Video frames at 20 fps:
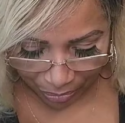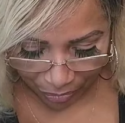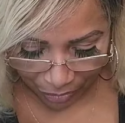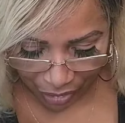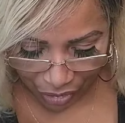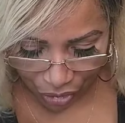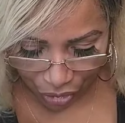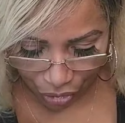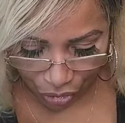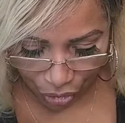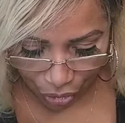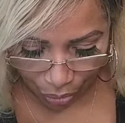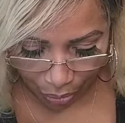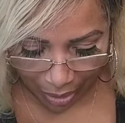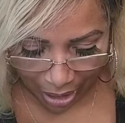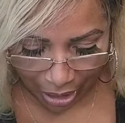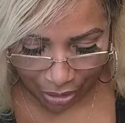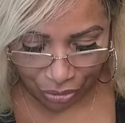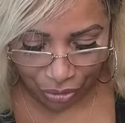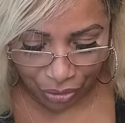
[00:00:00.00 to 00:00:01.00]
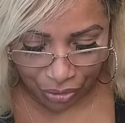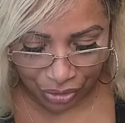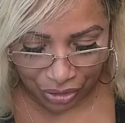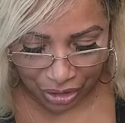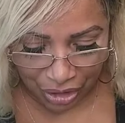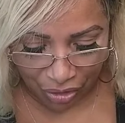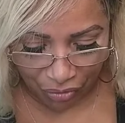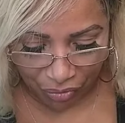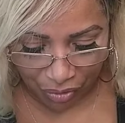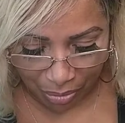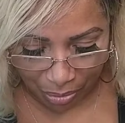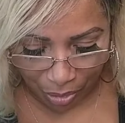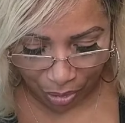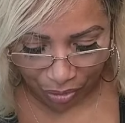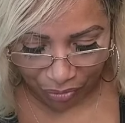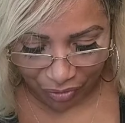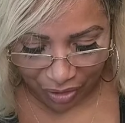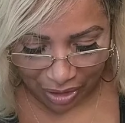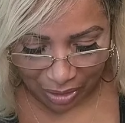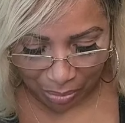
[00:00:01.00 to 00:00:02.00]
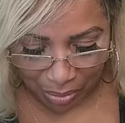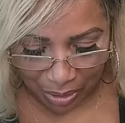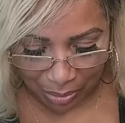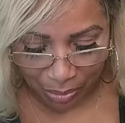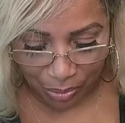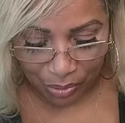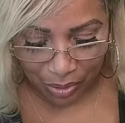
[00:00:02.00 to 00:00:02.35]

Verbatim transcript: So, surround yourself with motivated people.